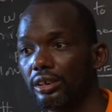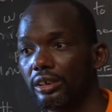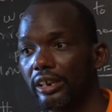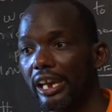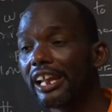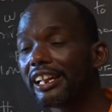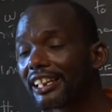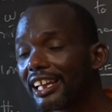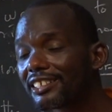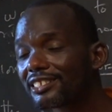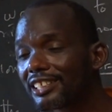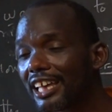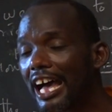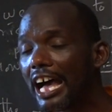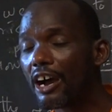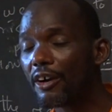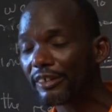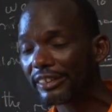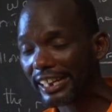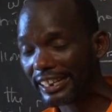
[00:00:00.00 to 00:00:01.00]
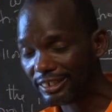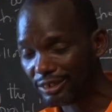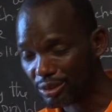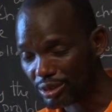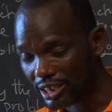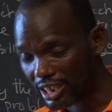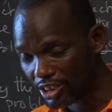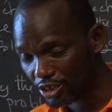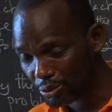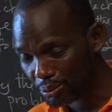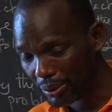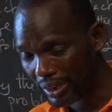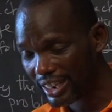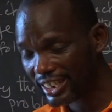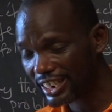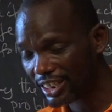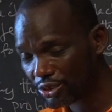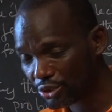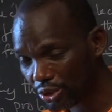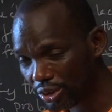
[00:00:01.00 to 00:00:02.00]
And that's how that you can
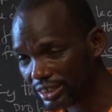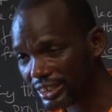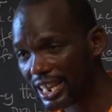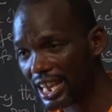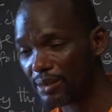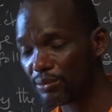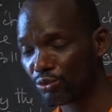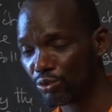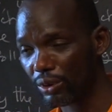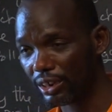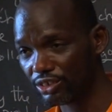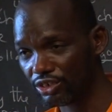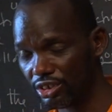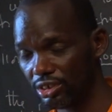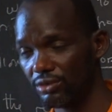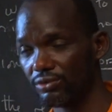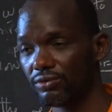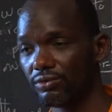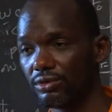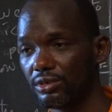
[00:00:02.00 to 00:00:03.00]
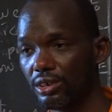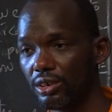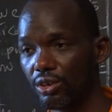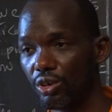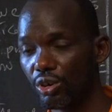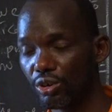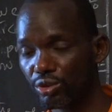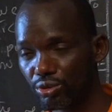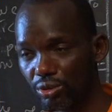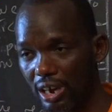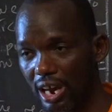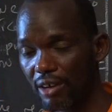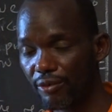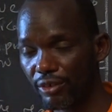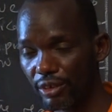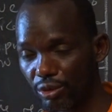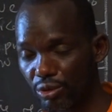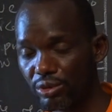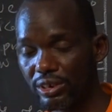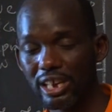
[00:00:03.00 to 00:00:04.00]
spend a short time to achieve or to have a
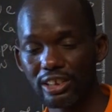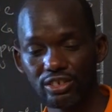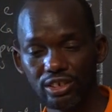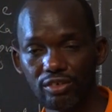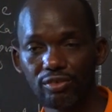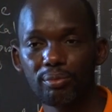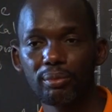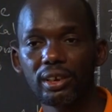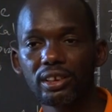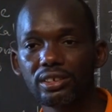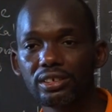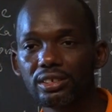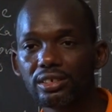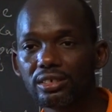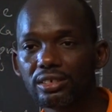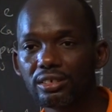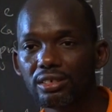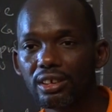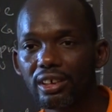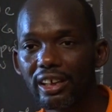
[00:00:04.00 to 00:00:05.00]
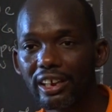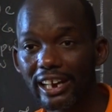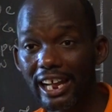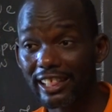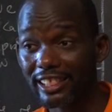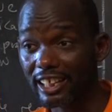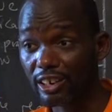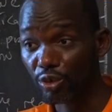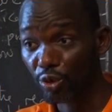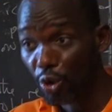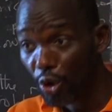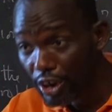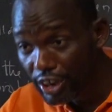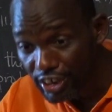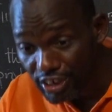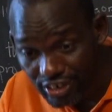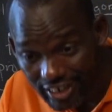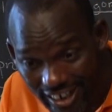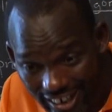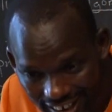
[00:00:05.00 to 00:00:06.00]
good achievement, rather than
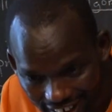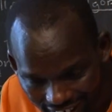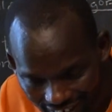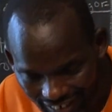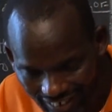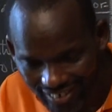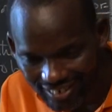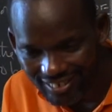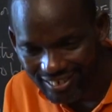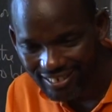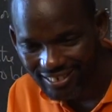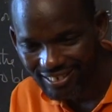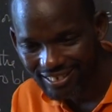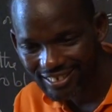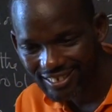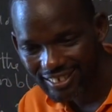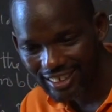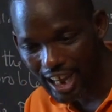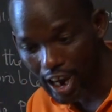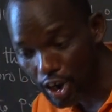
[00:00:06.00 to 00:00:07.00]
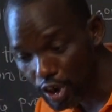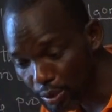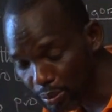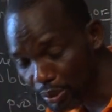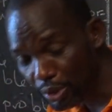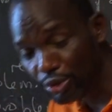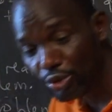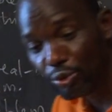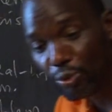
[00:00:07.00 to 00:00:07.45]
going general. I will build